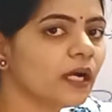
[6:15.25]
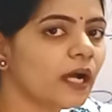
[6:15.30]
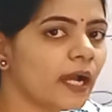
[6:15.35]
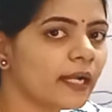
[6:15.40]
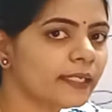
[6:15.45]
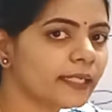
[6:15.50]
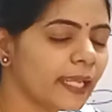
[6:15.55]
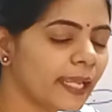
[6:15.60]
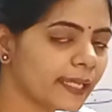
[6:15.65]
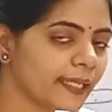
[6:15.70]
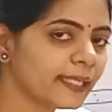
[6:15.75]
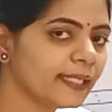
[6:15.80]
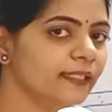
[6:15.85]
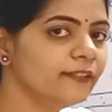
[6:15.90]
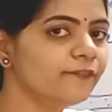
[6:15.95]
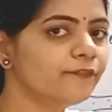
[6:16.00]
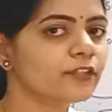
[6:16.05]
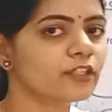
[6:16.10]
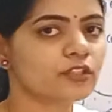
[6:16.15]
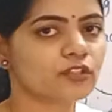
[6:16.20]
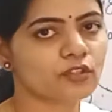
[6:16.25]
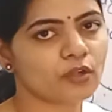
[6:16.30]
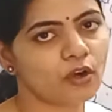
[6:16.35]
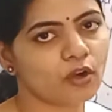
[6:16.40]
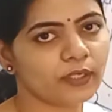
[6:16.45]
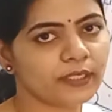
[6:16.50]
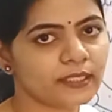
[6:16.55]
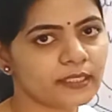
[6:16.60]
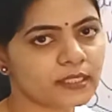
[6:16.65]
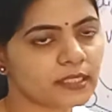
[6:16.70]
and engulfed
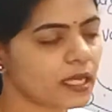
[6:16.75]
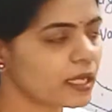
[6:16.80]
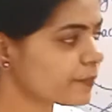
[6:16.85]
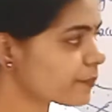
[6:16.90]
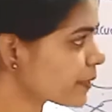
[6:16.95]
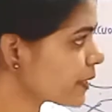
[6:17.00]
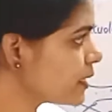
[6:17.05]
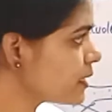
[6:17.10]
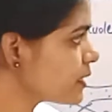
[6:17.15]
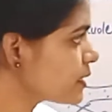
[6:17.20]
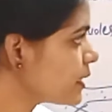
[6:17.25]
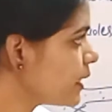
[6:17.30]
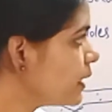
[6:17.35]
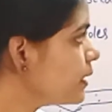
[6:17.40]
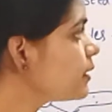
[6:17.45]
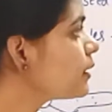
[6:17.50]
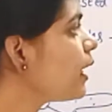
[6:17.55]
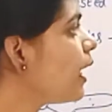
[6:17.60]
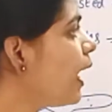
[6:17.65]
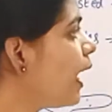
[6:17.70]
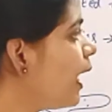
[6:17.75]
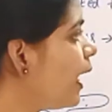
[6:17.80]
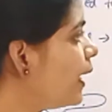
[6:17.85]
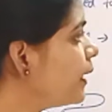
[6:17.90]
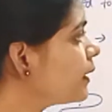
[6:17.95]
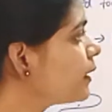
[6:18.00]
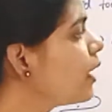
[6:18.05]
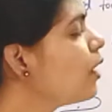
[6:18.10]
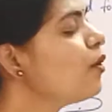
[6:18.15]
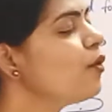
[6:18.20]
solids are present,
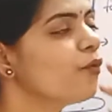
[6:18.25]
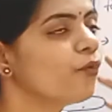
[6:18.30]
and